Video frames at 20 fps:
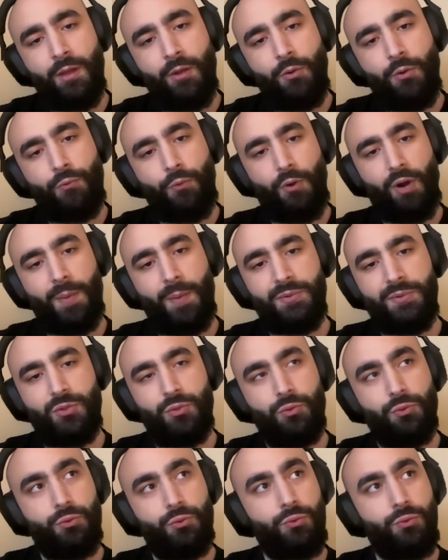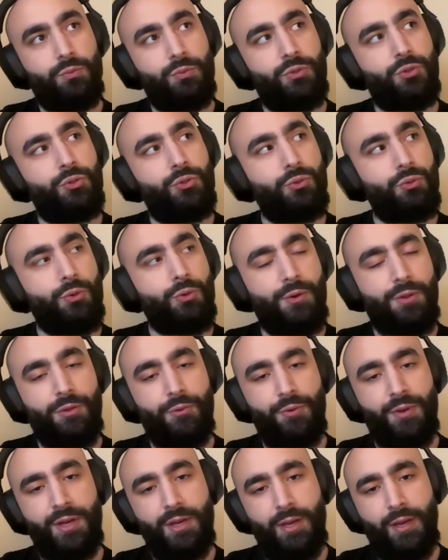for up to 2 or
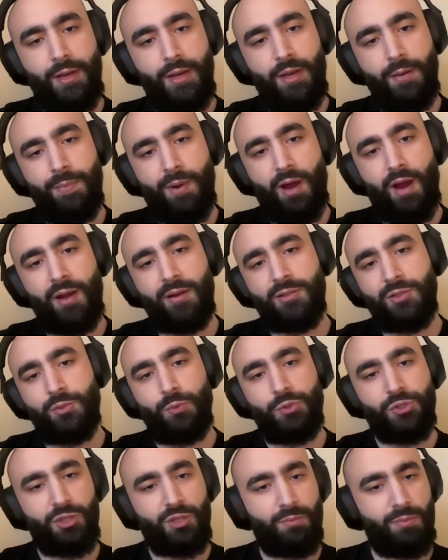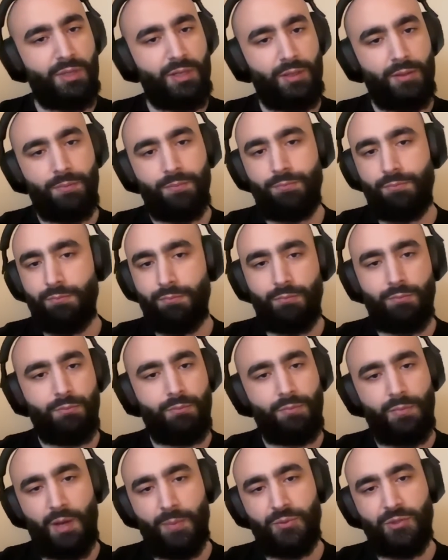3 epochs, which could be
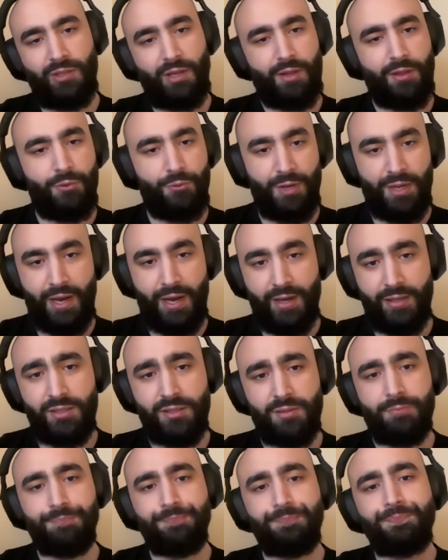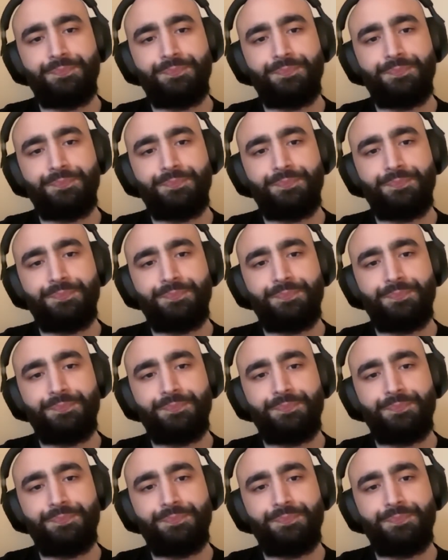up to like 3 days.